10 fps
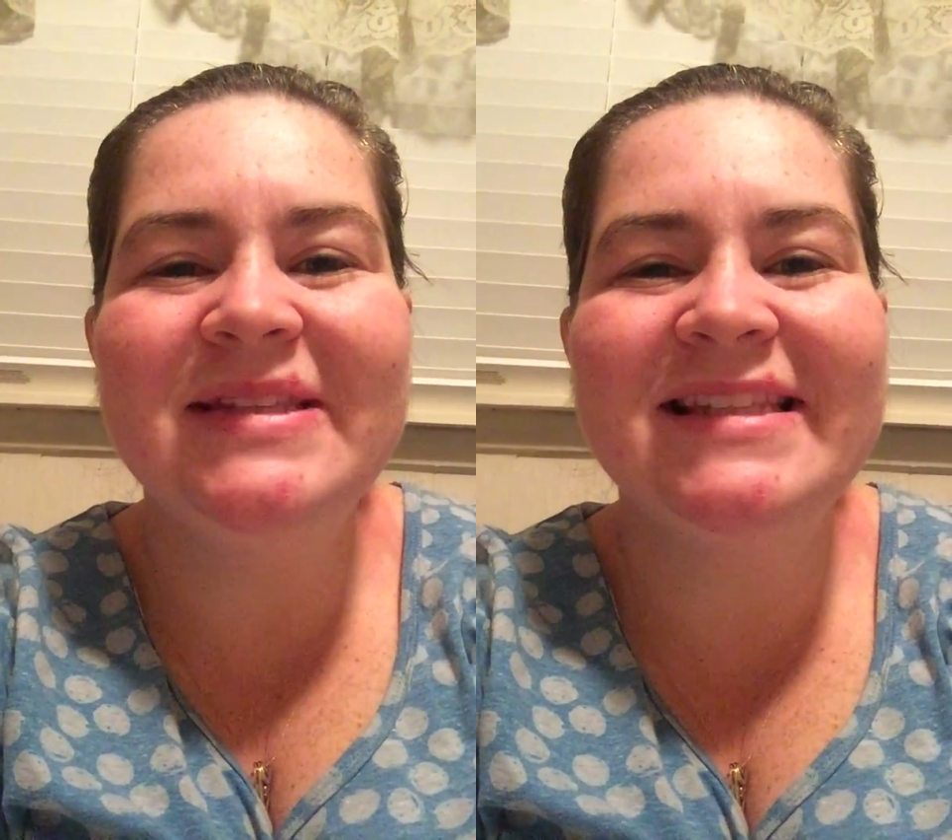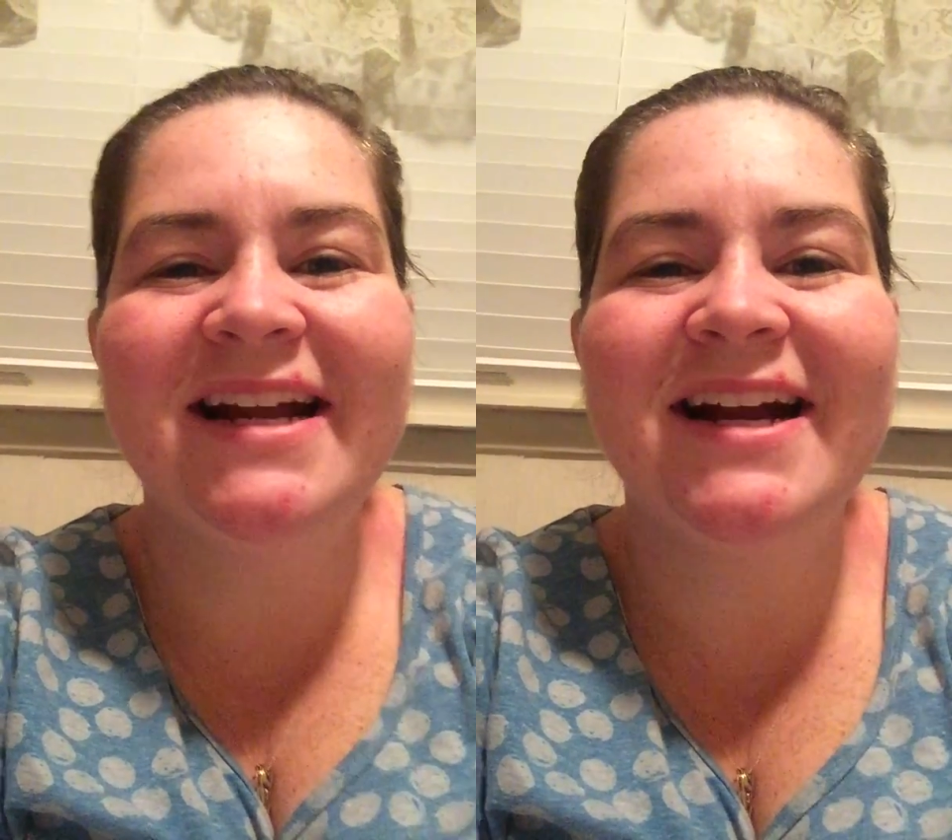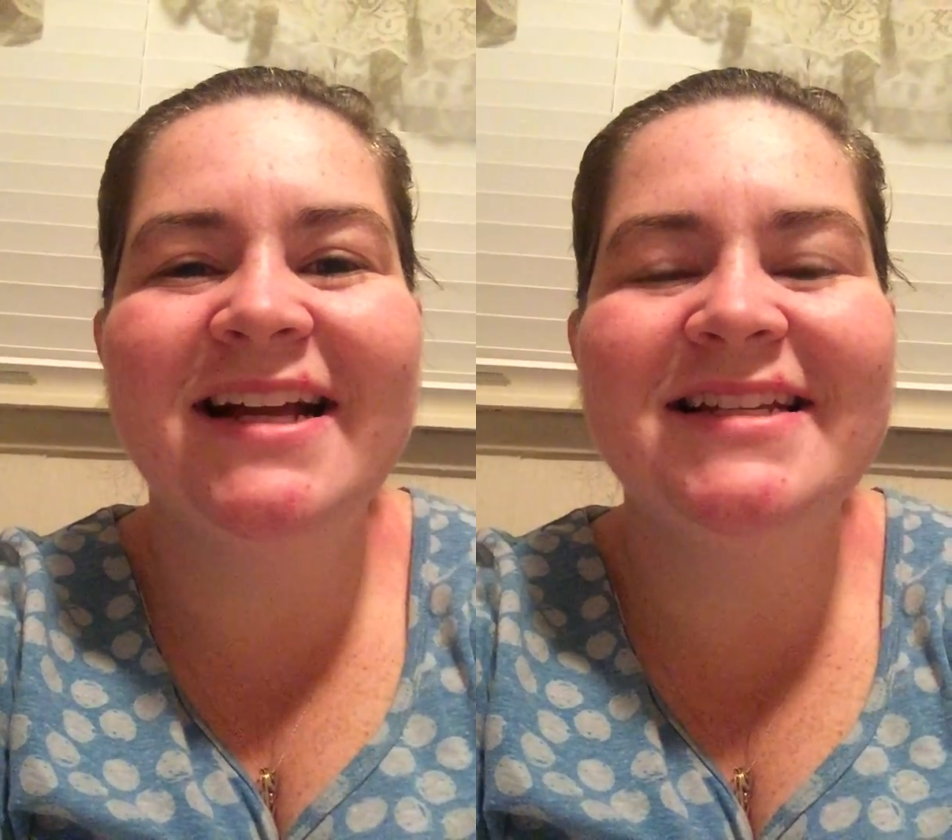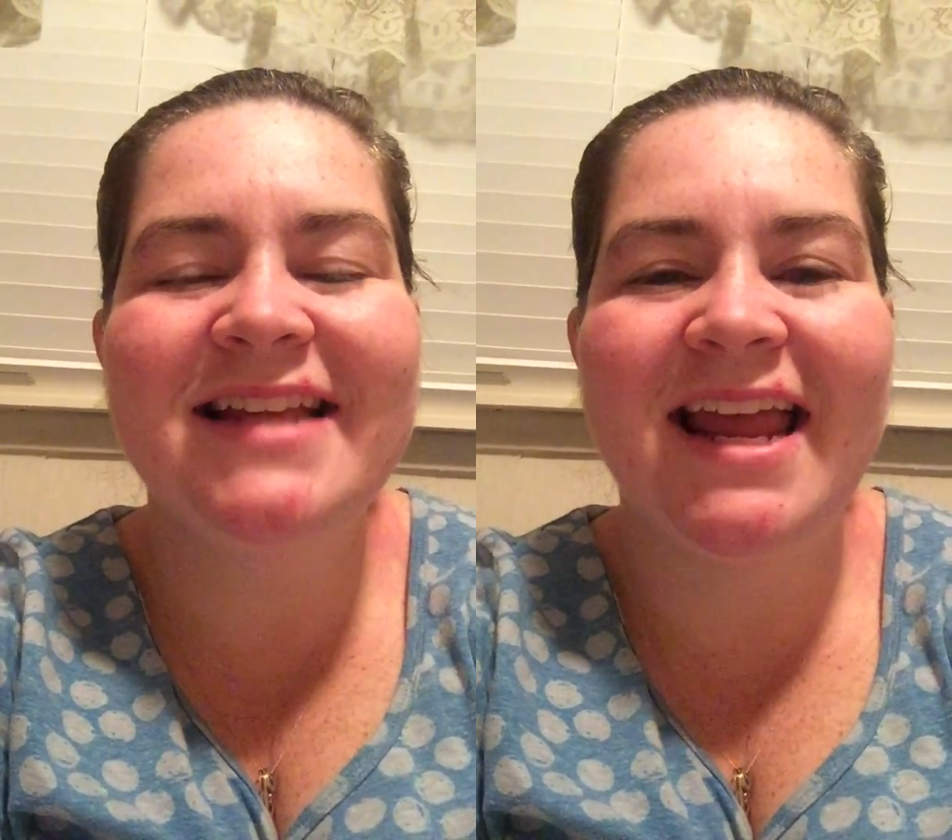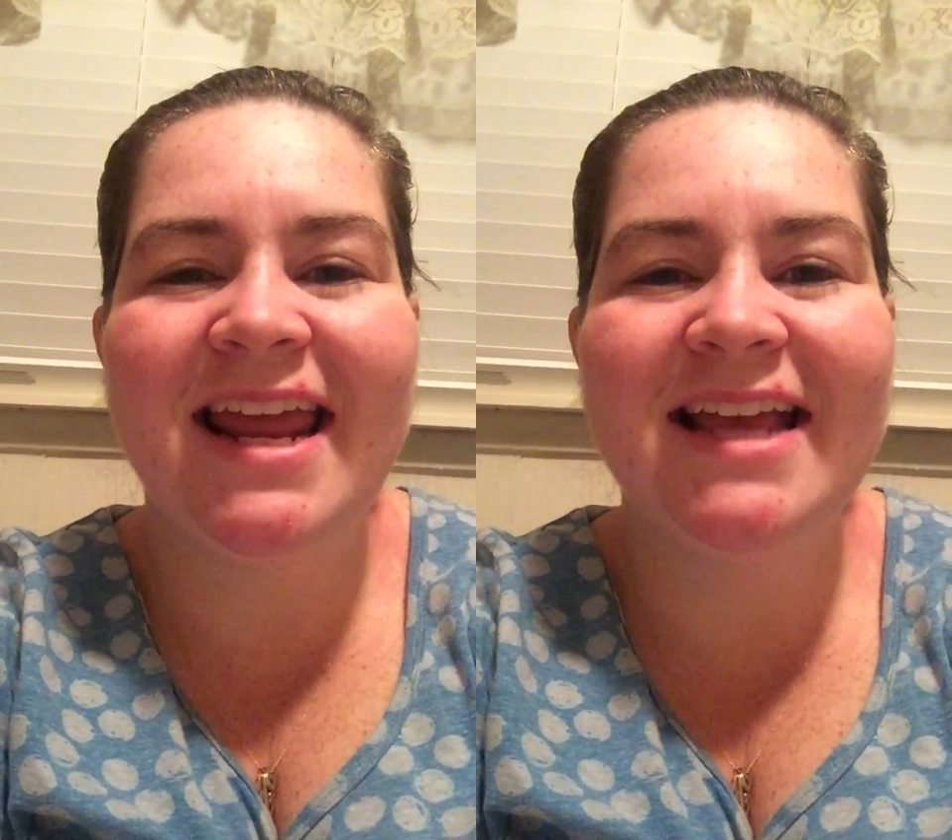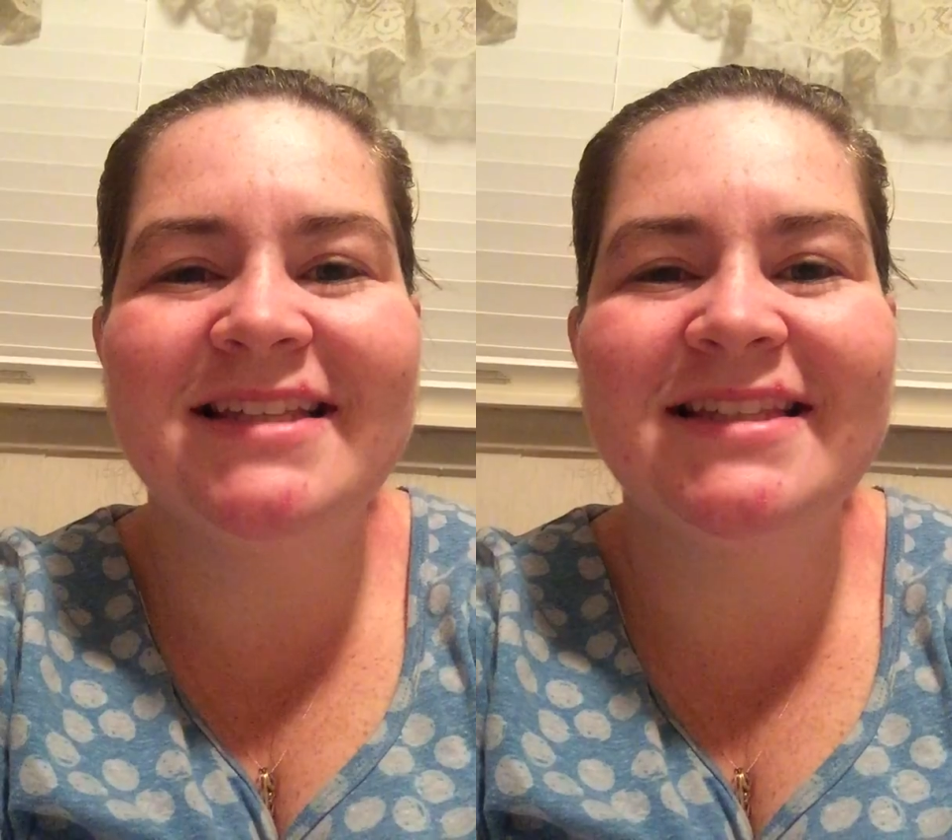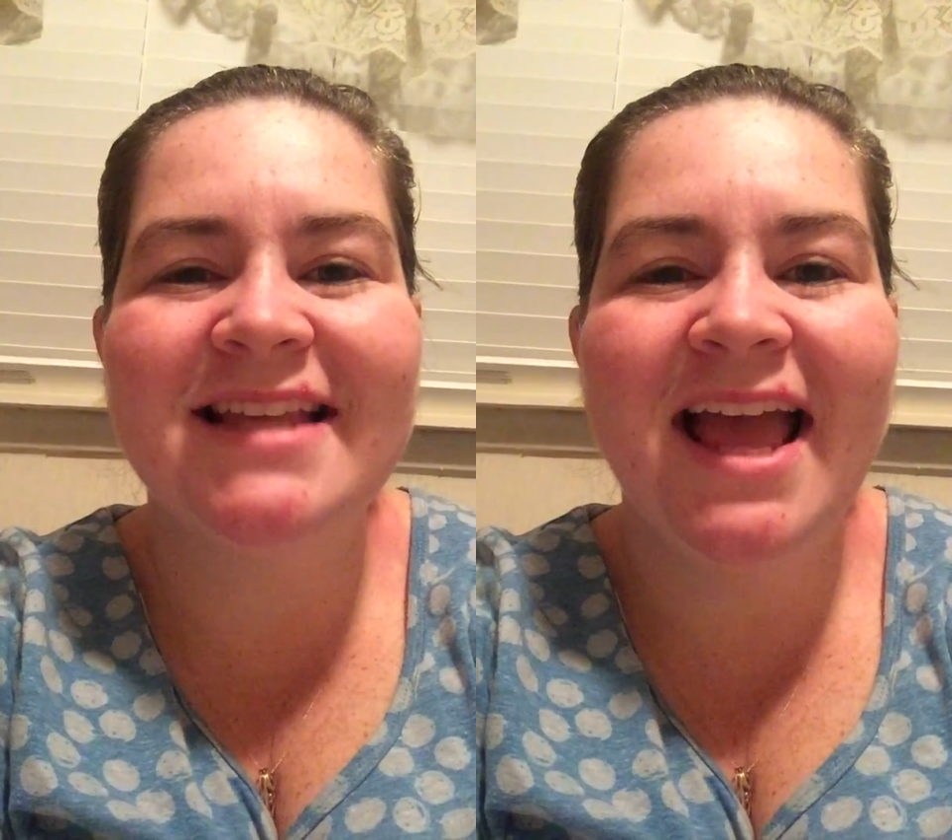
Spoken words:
Sarah and Dennis,